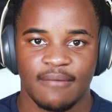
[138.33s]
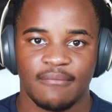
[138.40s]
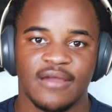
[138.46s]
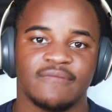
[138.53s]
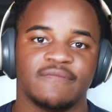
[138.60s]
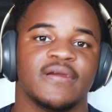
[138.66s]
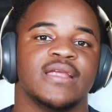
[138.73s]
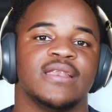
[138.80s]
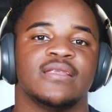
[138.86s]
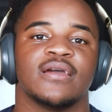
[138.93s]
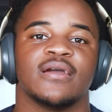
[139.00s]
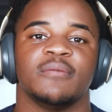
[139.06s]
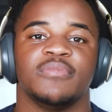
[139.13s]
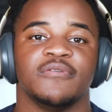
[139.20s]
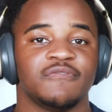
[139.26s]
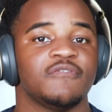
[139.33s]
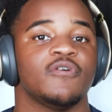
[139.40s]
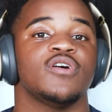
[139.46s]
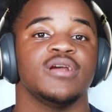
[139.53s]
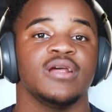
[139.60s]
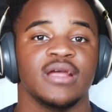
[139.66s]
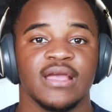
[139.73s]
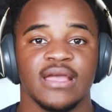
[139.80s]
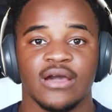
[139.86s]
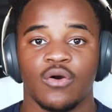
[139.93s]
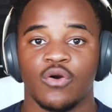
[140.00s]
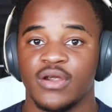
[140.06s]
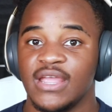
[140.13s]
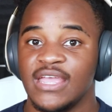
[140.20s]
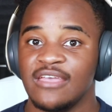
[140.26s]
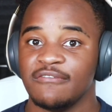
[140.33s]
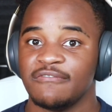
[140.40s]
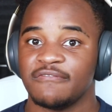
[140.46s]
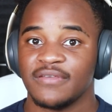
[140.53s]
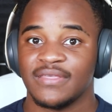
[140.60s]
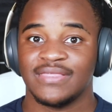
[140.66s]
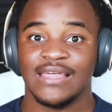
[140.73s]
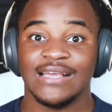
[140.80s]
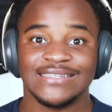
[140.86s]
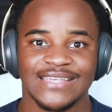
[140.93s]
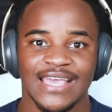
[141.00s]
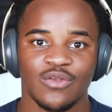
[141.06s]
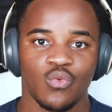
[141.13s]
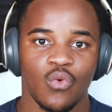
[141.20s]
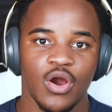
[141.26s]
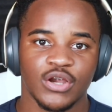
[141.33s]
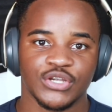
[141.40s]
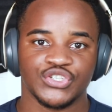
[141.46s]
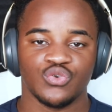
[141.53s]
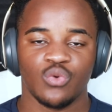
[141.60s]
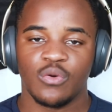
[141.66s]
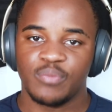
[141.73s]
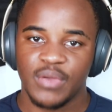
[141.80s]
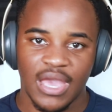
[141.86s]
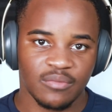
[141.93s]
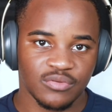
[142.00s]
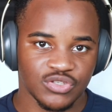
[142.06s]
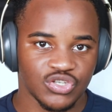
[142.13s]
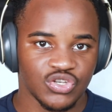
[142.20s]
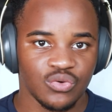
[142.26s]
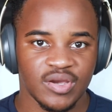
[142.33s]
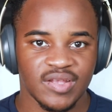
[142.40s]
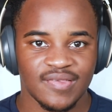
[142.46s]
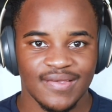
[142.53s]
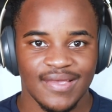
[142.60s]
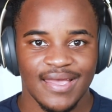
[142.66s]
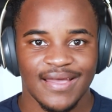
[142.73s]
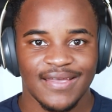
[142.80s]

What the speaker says: my friend, before or if things get worse, you won't be able to do it.